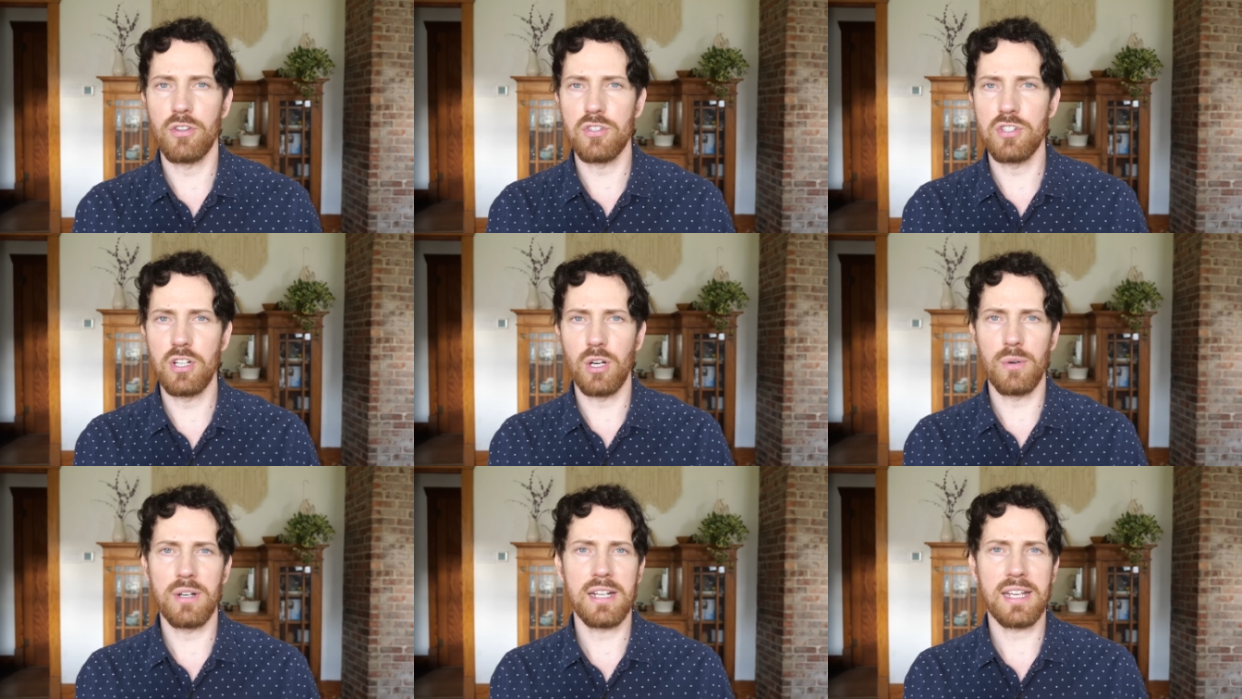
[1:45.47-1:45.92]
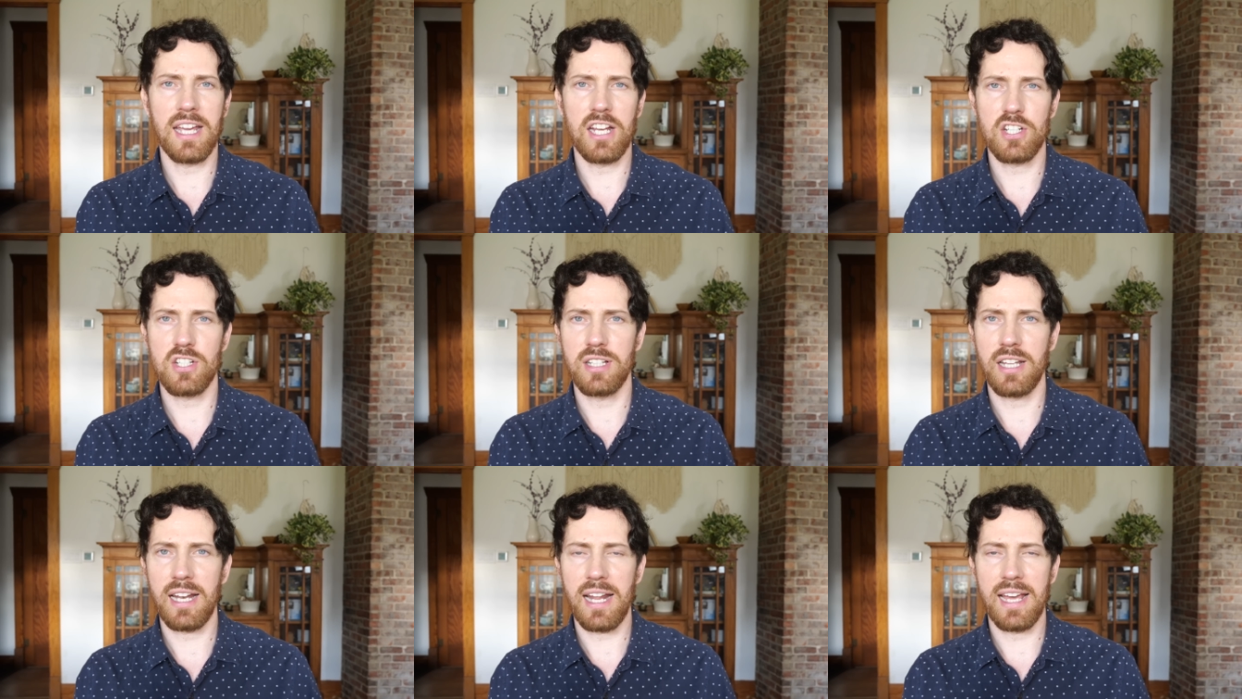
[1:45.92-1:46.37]
there's no
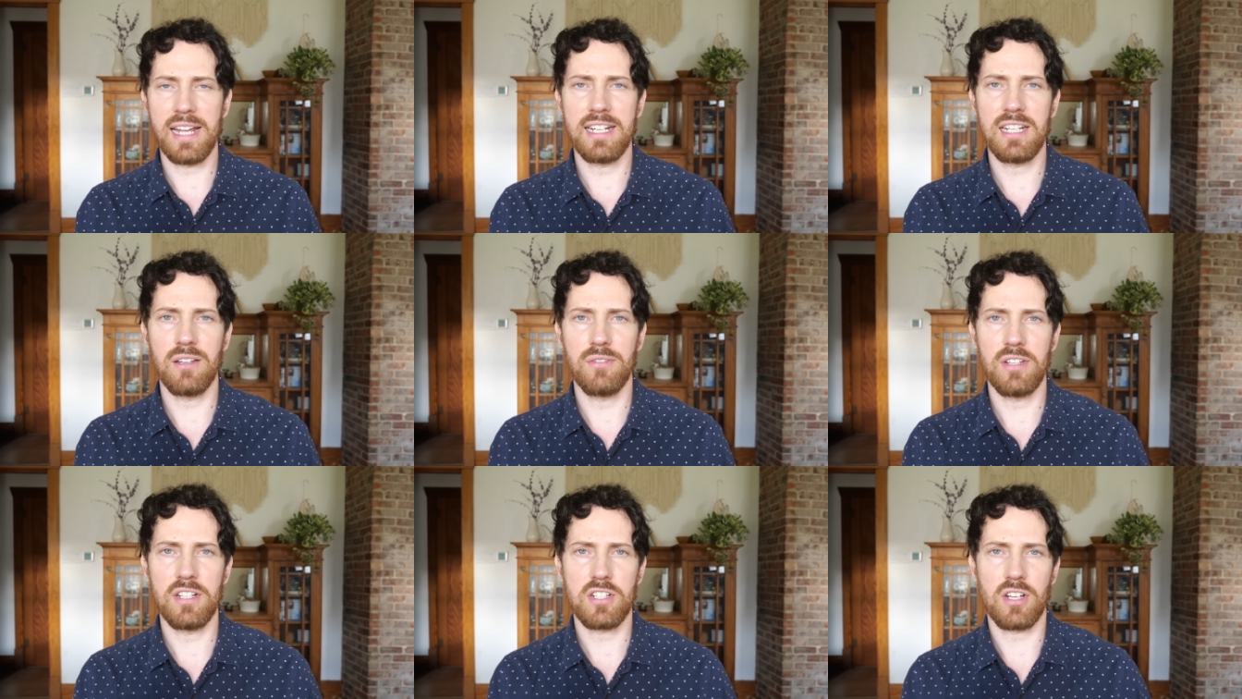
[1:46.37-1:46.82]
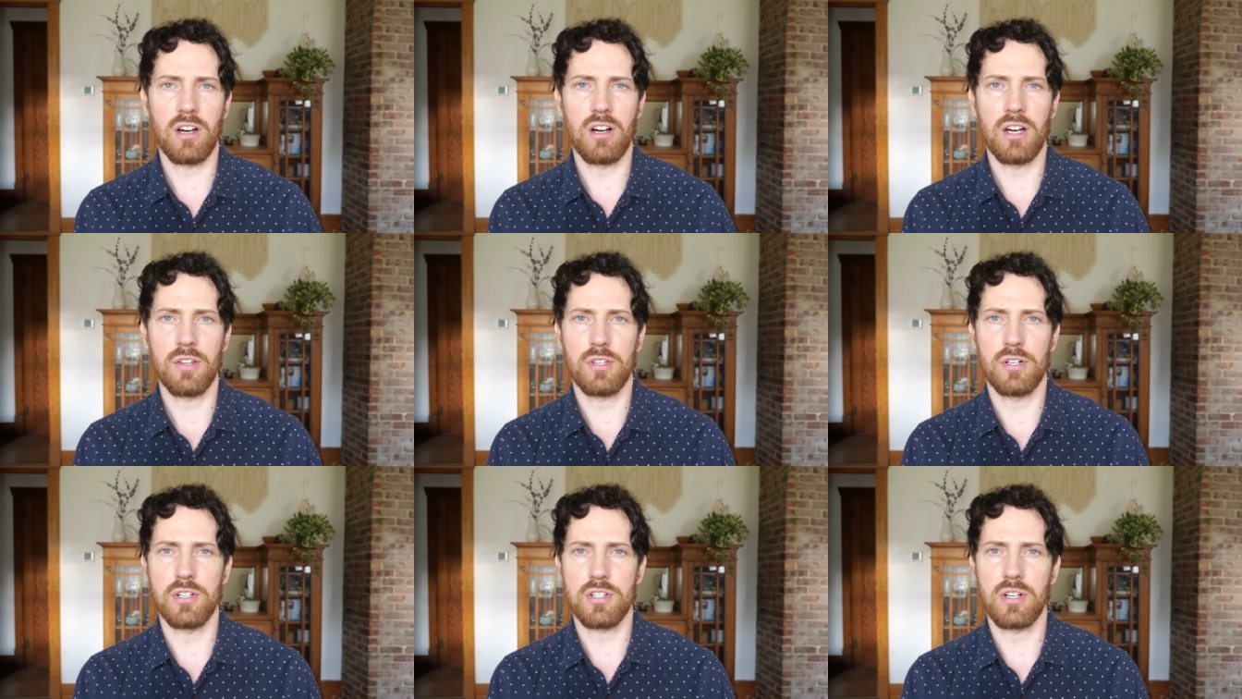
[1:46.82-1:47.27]
indication that any of these
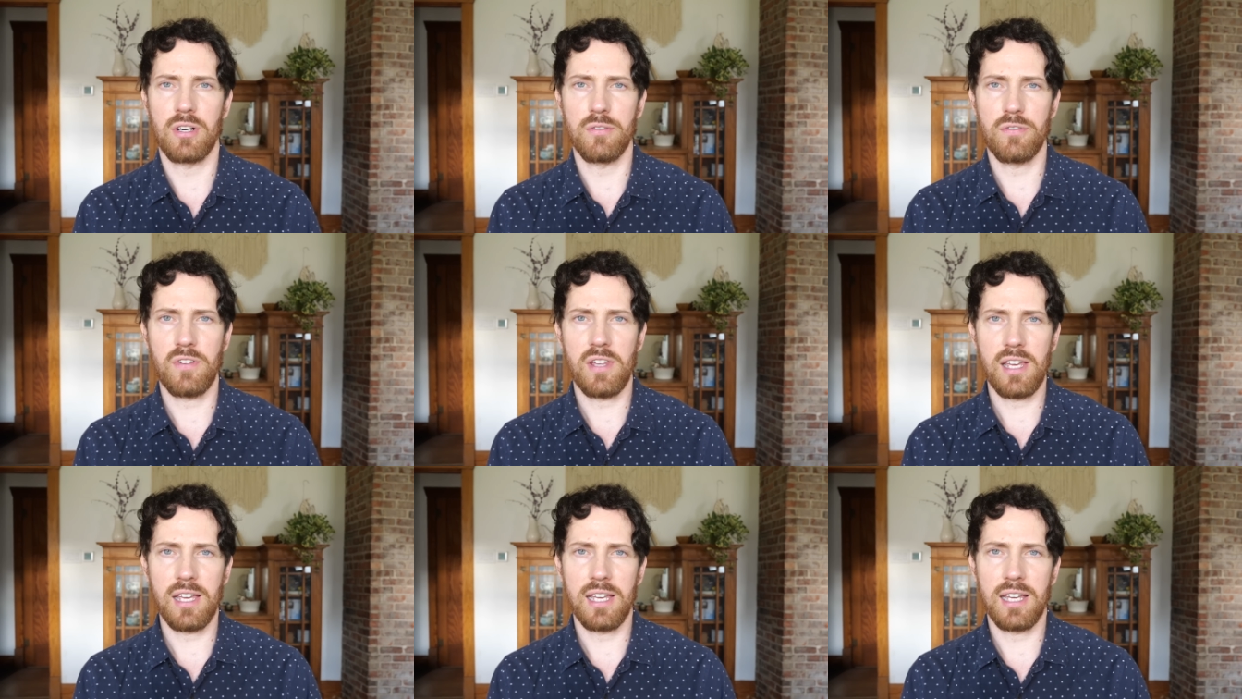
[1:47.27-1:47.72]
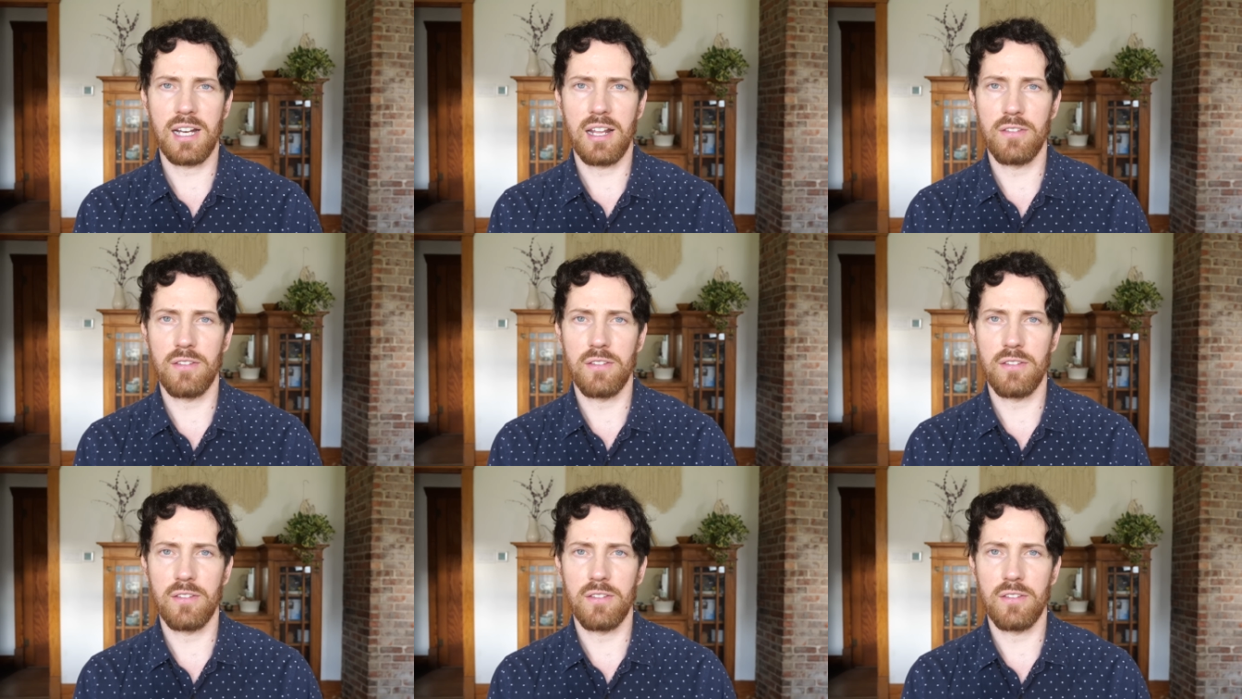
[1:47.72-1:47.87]
authors are vegan,